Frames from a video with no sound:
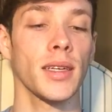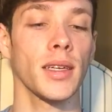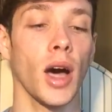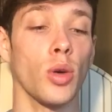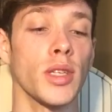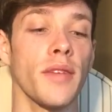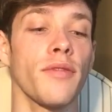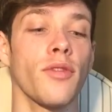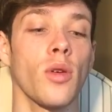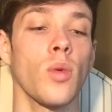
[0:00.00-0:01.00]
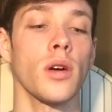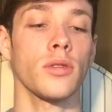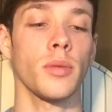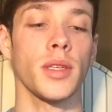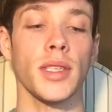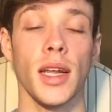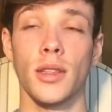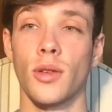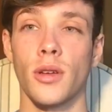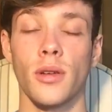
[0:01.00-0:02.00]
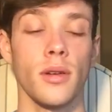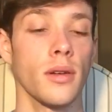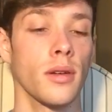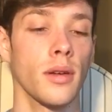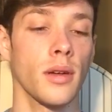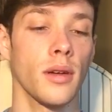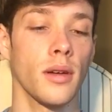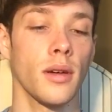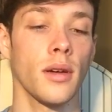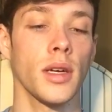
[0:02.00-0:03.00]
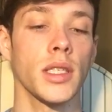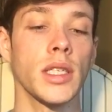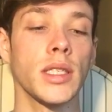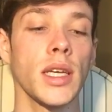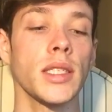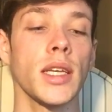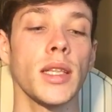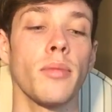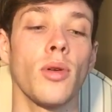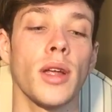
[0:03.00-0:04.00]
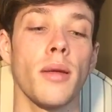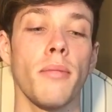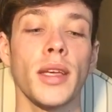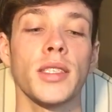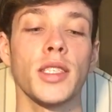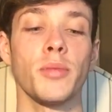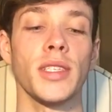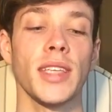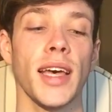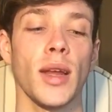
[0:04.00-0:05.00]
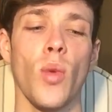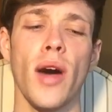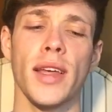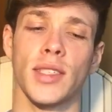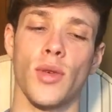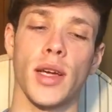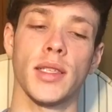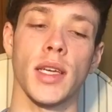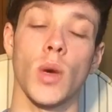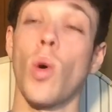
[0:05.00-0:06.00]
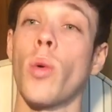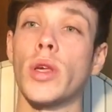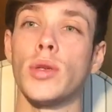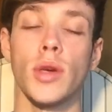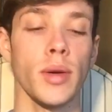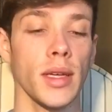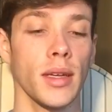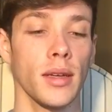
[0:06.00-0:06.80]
I was leaving for a work trip to San Antonio. She sees it in the morning and messages me saying, wow, that's crazy, what were you doing?